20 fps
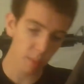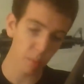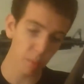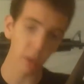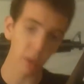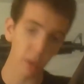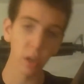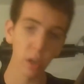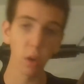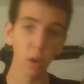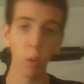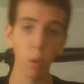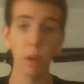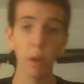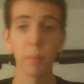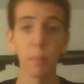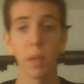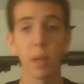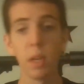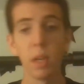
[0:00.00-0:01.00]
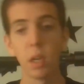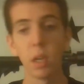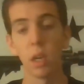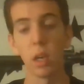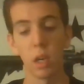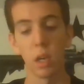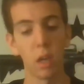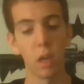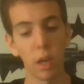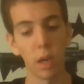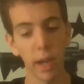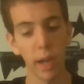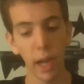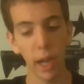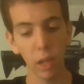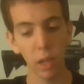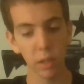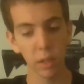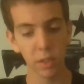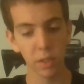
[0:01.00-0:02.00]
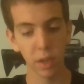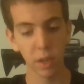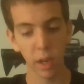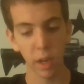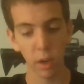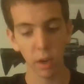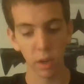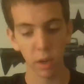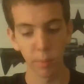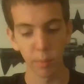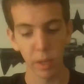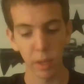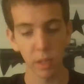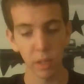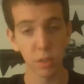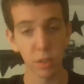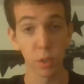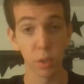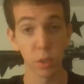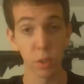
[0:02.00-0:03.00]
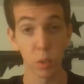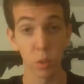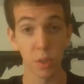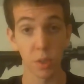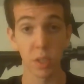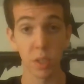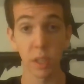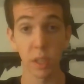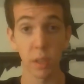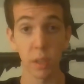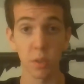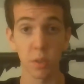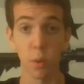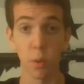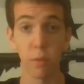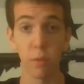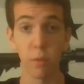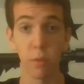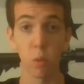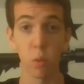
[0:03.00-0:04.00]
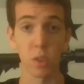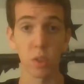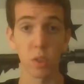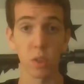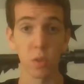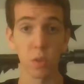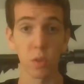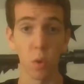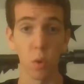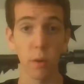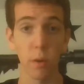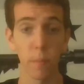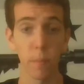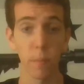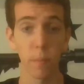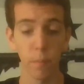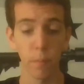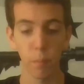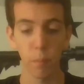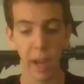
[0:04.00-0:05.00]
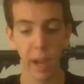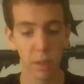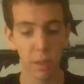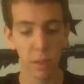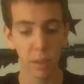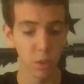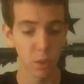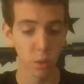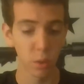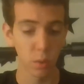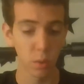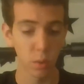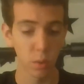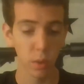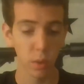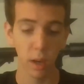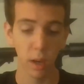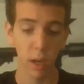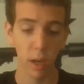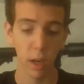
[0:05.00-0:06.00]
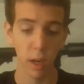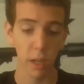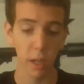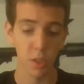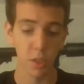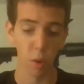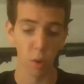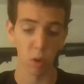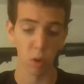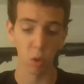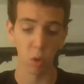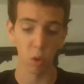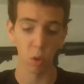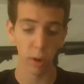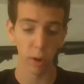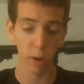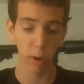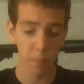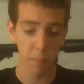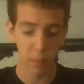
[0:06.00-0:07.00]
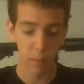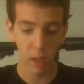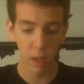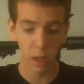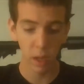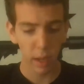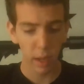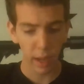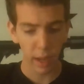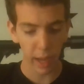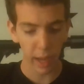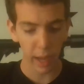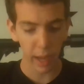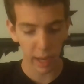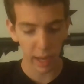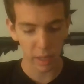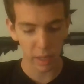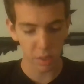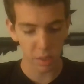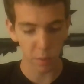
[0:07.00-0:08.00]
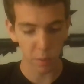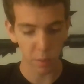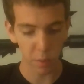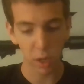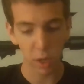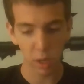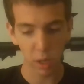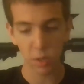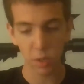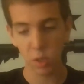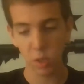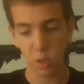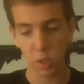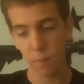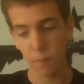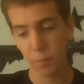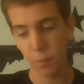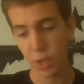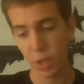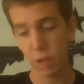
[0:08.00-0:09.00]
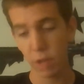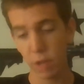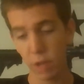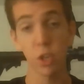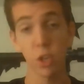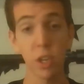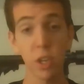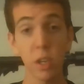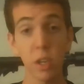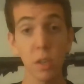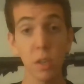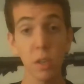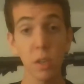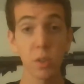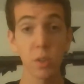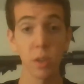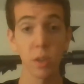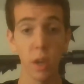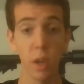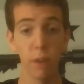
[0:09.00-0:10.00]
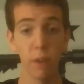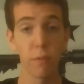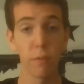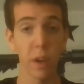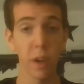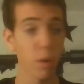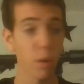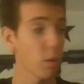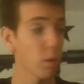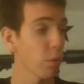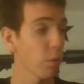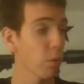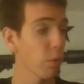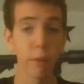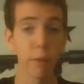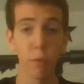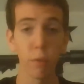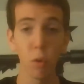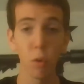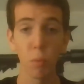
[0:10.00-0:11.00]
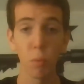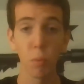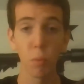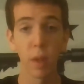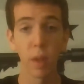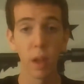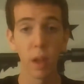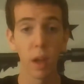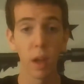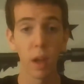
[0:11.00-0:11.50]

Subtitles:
But you know what? Alex and I are committed to seeing this rifle restored back to its former glory. And to be honest, if she is a veteran rifle,